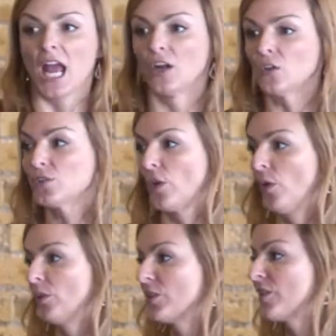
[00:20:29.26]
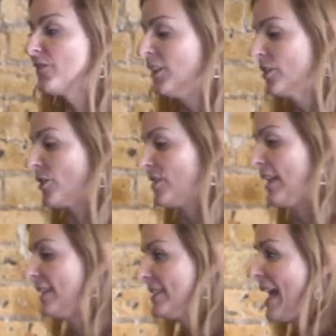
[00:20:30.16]
And also, there's filters
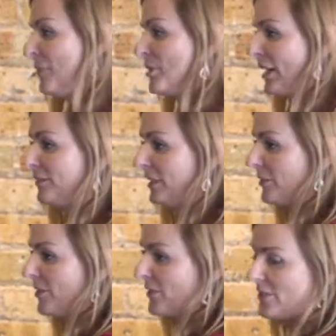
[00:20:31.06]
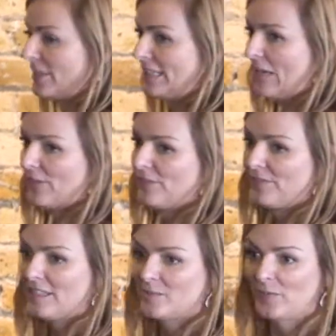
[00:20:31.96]
like Snapchat filters and now the
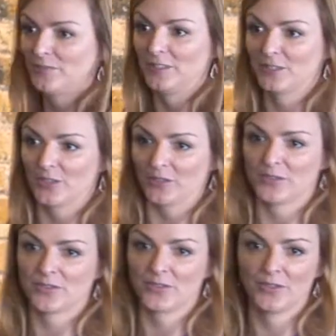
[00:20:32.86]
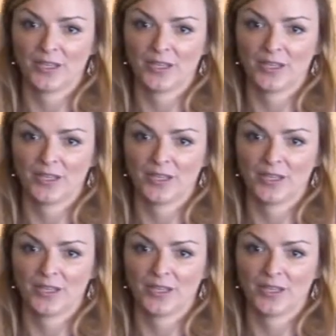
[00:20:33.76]
Facebook filters.